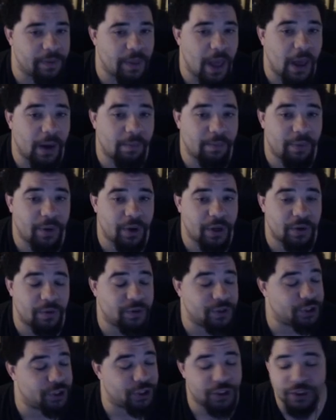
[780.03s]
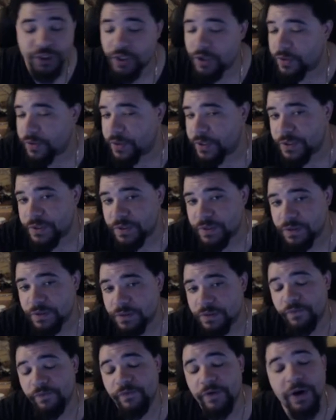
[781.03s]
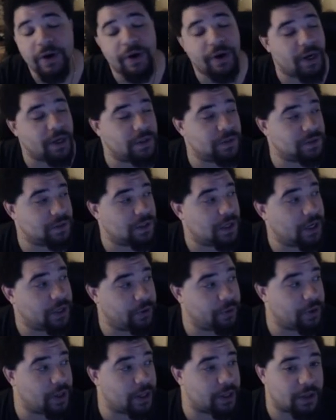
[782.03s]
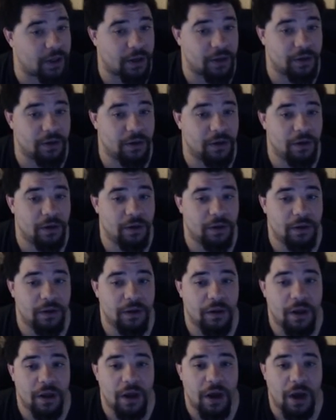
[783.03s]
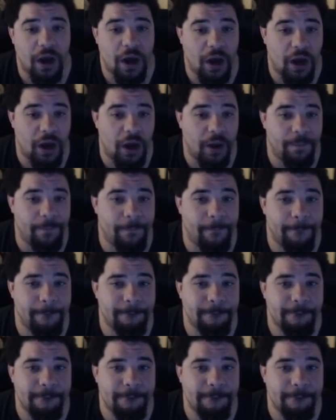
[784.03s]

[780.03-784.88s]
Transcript: not putting restriction on this very nice i do like that um